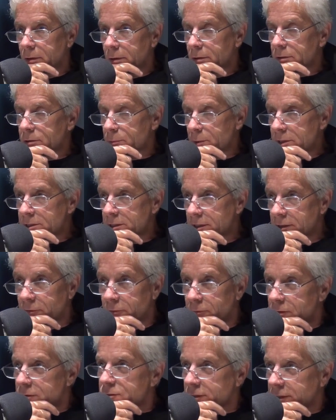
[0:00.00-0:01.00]
especially
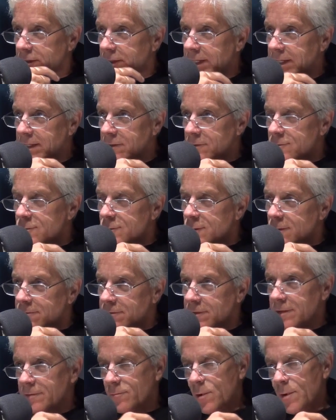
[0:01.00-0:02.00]
fiscally
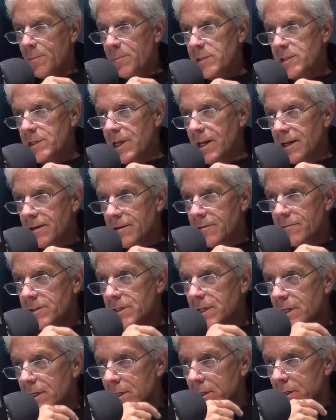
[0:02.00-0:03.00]
conservative representatives,